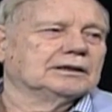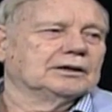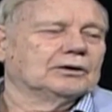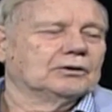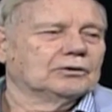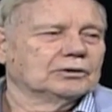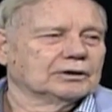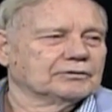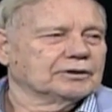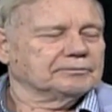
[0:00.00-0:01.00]
uh,
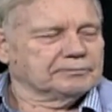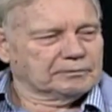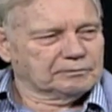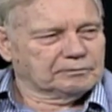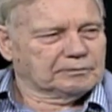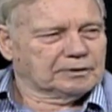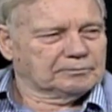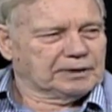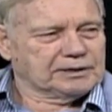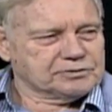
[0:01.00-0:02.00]
all of the m-
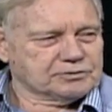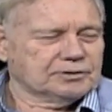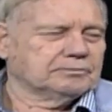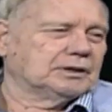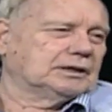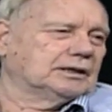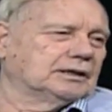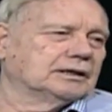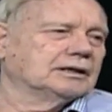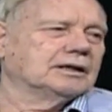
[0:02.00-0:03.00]
mainstream
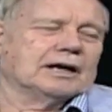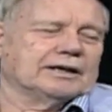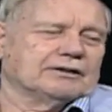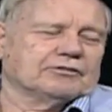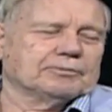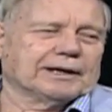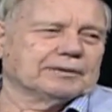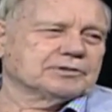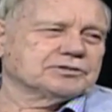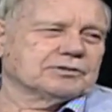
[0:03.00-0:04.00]
media. I never mm-hmm.
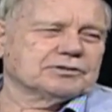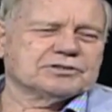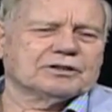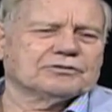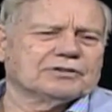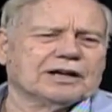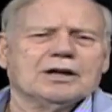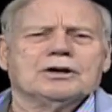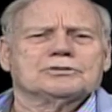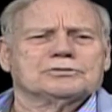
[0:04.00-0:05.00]
became a serious enough threat.
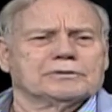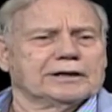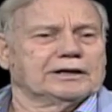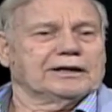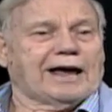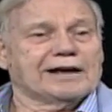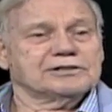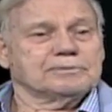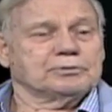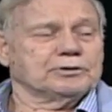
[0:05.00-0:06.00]
So they could
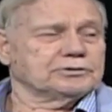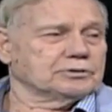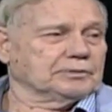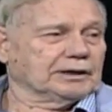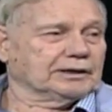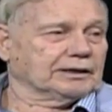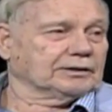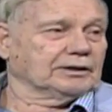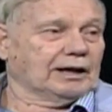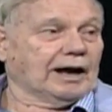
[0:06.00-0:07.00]
actually point to me and they
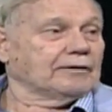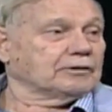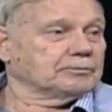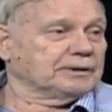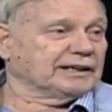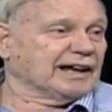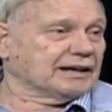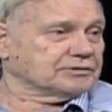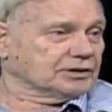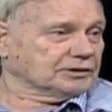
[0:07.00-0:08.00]
could, I could be an
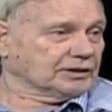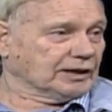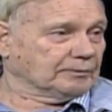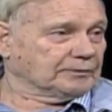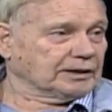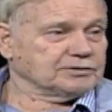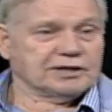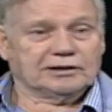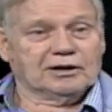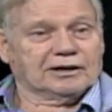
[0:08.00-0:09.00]
asset to them. They could
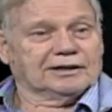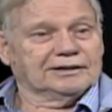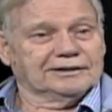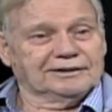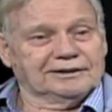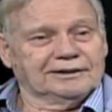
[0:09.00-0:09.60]
say, mm-hmm. look,